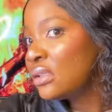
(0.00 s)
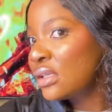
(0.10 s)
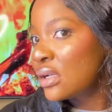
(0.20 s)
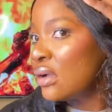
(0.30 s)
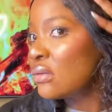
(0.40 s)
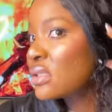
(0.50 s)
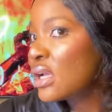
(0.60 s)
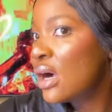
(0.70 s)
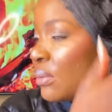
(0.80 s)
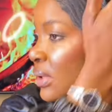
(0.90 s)
The curls
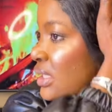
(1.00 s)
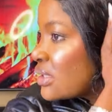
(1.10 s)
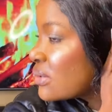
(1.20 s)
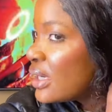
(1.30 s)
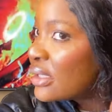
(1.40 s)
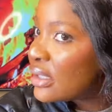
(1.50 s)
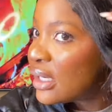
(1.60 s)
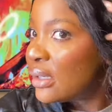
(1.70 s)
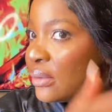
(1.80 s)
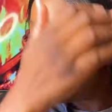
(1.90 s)
are wet right
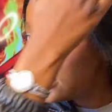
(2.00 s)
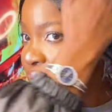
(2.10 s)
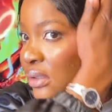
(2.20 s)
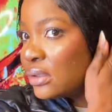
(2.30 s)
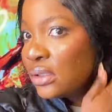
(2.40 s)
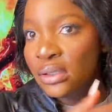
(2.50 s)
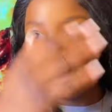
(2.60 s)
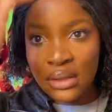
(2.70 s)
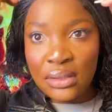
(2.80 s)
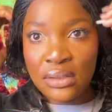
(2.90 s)
now.
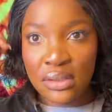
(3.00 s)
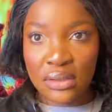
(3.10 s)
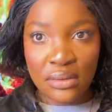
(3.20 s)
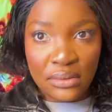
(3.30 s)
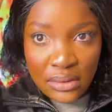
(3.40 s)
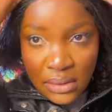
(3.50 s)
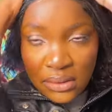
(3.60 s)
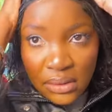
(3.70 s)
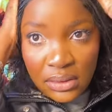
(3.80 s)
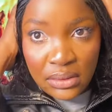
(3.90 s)
So
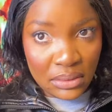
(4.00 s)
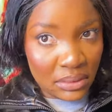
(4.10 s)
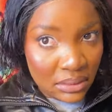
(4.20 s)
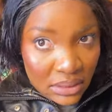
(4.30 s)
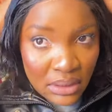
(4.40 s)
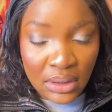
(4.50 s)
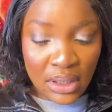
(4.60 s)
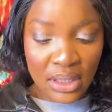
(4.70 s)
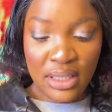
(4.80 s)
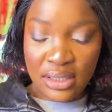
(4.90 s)

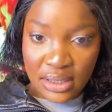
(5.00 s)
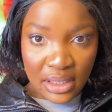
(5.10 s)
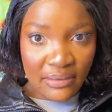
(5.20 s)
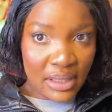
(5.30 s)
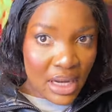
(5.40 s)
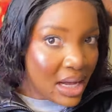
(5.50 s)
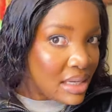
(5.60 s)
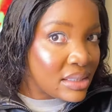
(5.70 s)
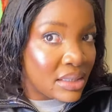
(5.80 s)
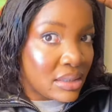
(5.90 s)
it's giving
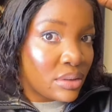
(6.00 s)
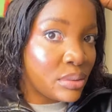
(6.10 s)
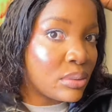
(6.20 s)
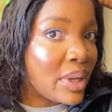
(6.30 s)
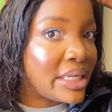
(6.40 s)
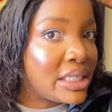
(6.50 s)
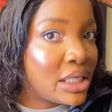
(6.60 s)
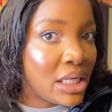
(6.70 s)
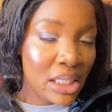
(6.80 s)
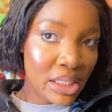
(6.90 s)
us this wet
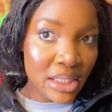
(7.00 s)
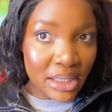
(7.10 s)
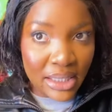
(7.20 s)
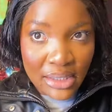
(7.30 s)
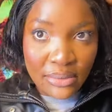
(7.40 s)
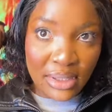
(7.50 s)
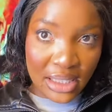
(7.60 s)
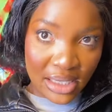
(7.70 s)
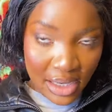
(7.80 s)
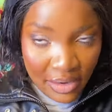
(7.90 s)
look that
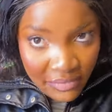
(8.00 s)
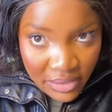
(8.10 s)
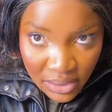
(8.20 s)
we love.